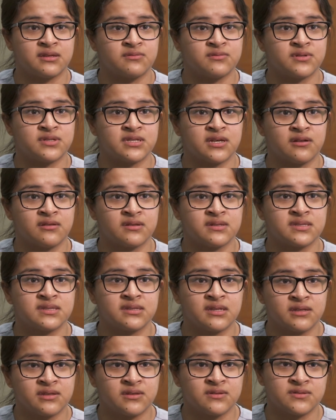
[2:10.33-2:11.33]
they would tell us
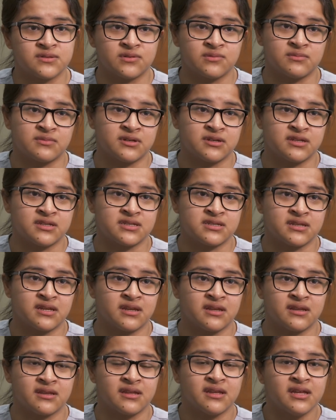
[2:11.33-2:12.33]
thank you so much,
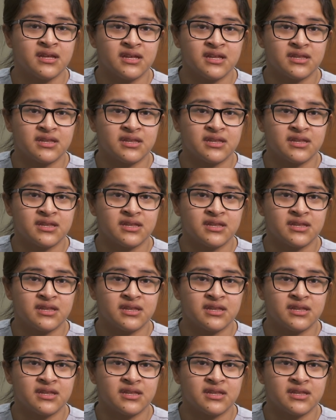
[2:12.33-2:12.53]
and